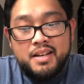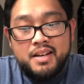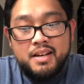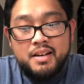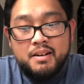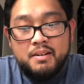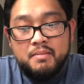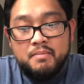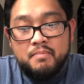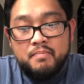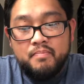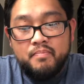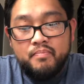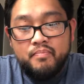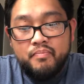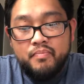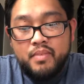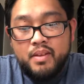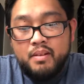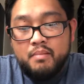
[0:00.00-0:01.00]

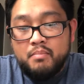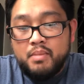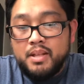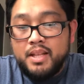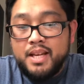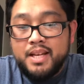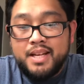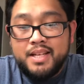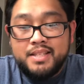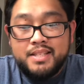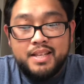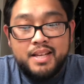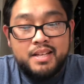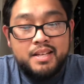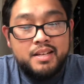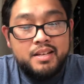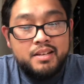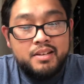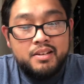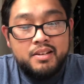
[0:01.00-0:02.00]
But like I
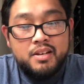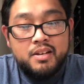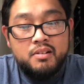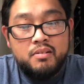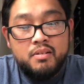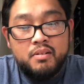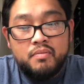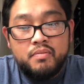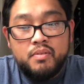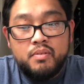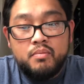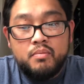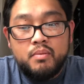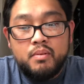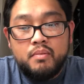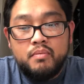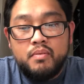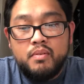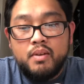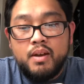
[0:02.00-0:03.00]
said, if you
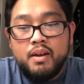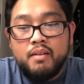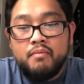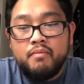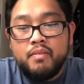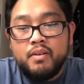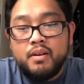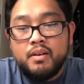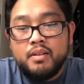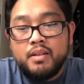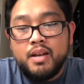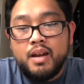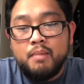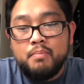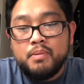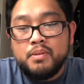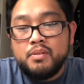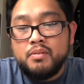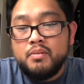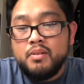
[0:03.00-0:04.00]
have the
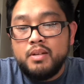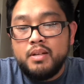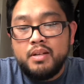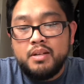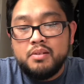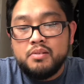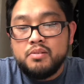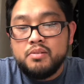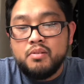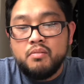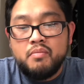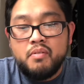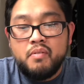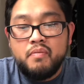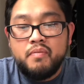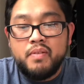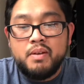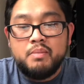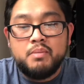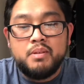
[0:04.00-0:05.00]
opportunity to serve your
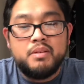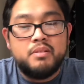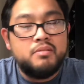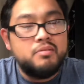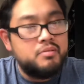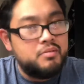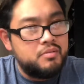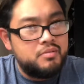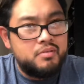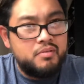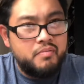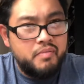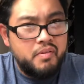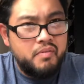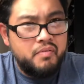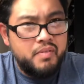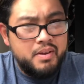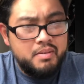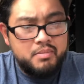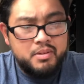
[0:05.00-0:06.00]
family, you should serve your
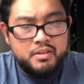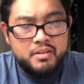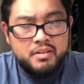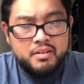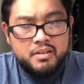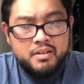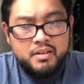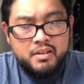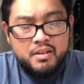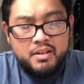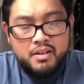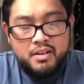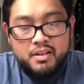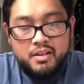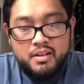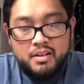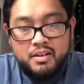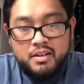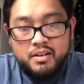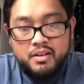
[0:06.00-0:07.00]
family.
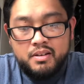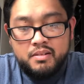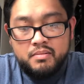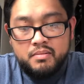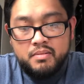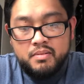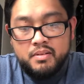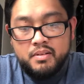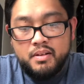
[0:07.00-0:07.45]
You know,